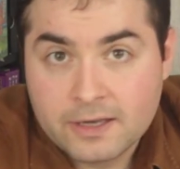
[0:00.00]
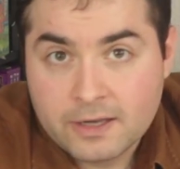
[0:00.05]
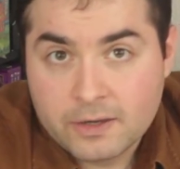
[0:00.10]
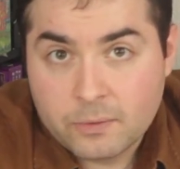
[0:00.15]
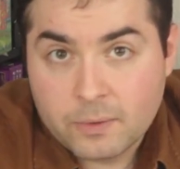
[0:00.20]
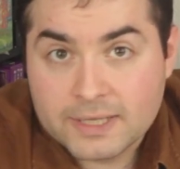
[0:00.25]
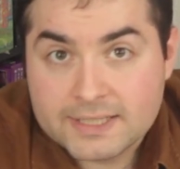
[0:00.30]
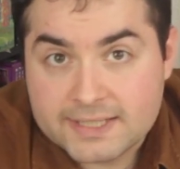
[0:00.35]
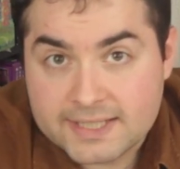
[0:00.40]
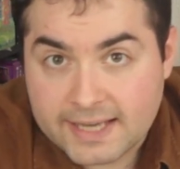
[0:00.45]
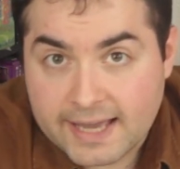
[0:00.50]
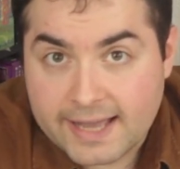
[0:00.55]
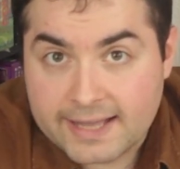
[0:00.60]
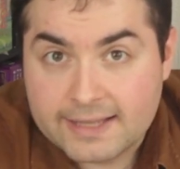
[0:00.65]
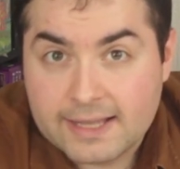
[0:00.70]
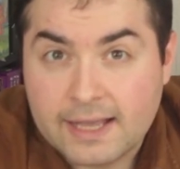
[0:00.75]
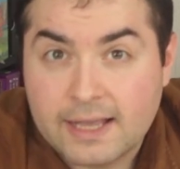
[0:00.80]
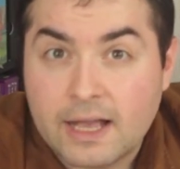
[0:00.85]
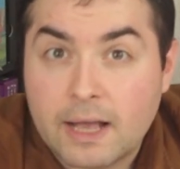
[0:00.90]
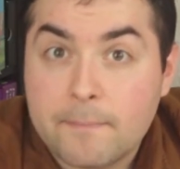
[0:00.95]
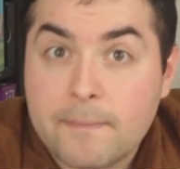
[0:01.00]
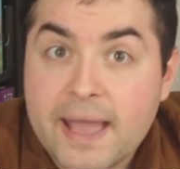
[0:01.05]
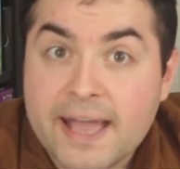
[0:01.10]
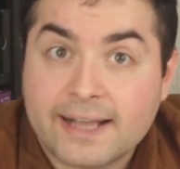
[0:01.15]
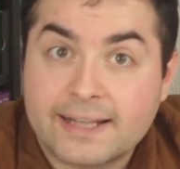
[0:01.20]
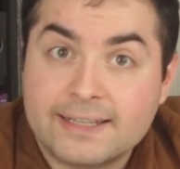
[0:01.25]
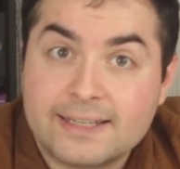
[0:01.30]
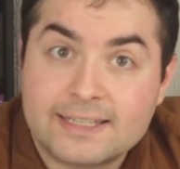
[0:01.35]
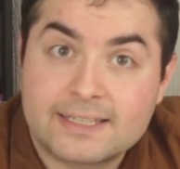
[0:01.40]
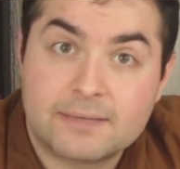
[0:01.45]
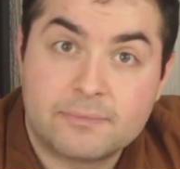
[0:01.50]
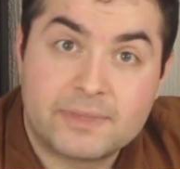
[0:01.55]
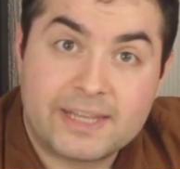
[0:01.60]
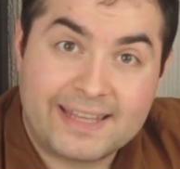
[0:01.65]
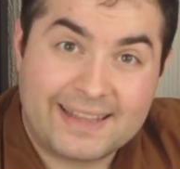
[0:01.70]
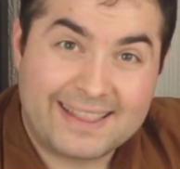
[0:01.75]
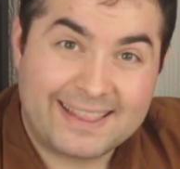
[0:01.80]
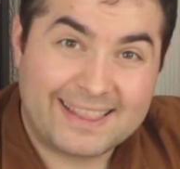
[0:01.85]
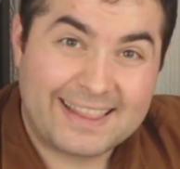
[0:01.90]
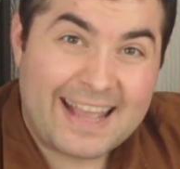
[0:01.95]
Once again, a mechanism
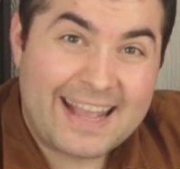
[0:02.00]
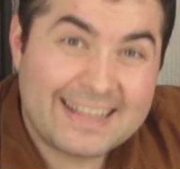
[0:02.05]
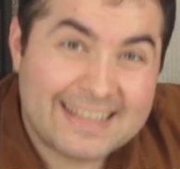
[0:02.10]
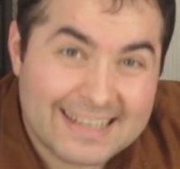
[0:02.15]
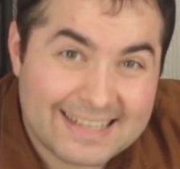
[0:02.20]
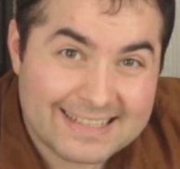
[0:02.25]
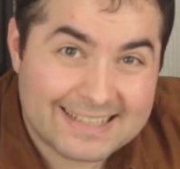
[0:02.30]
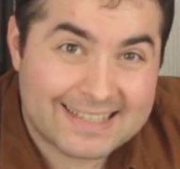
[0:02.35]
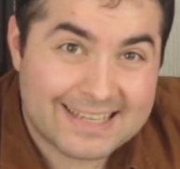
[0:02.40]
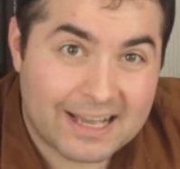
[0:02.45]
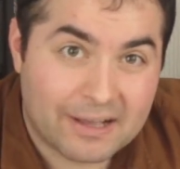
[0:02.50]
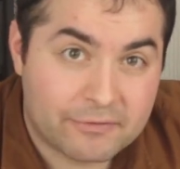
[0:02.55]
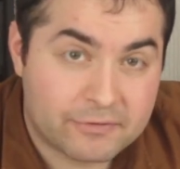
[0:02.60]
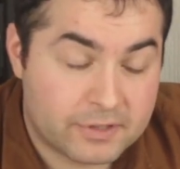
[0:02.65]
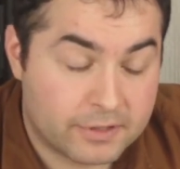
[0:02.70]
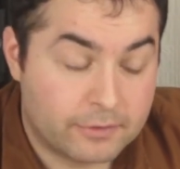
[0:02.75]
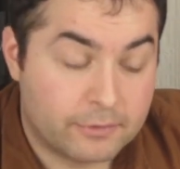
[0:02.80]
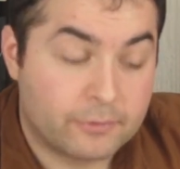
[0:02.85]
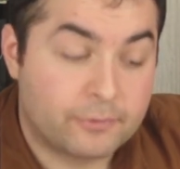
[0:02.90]
that lent itself to